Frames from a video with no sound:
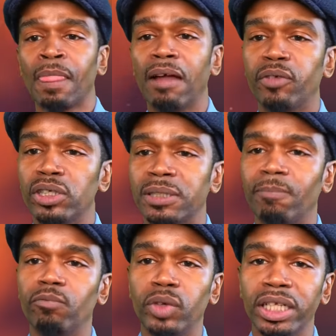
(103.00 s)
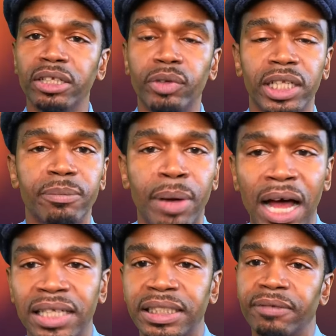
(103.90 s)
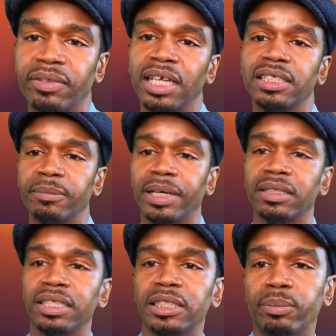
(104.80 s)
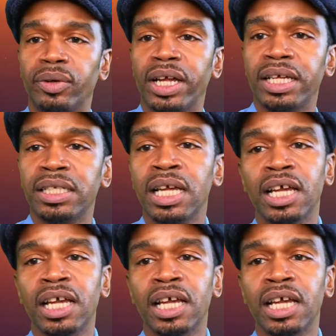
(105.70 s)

I've heard some really, really positive things about this brand.